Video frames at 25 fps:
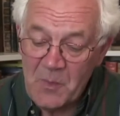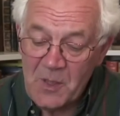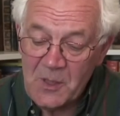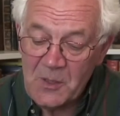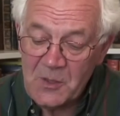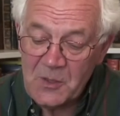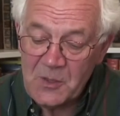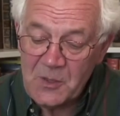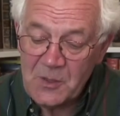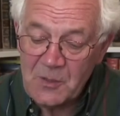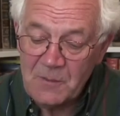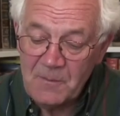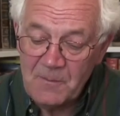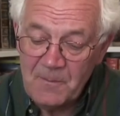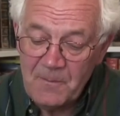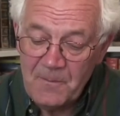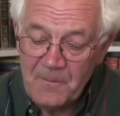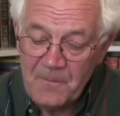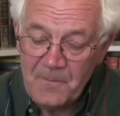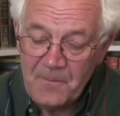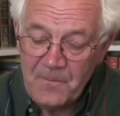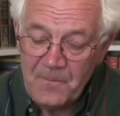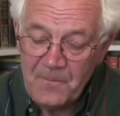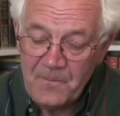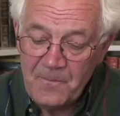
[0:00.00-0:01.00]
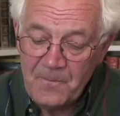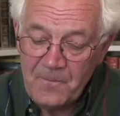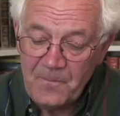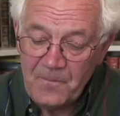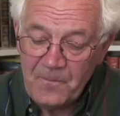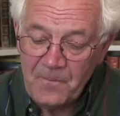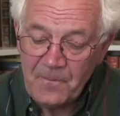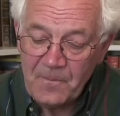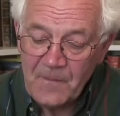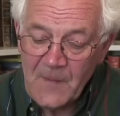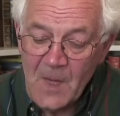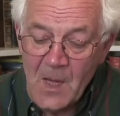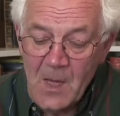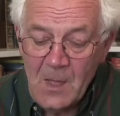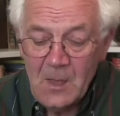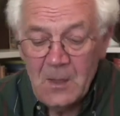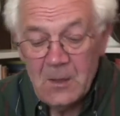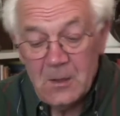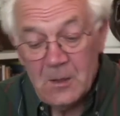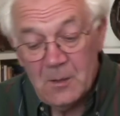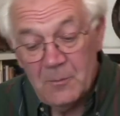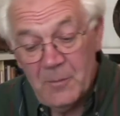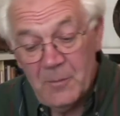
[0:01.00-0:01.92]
amiss. It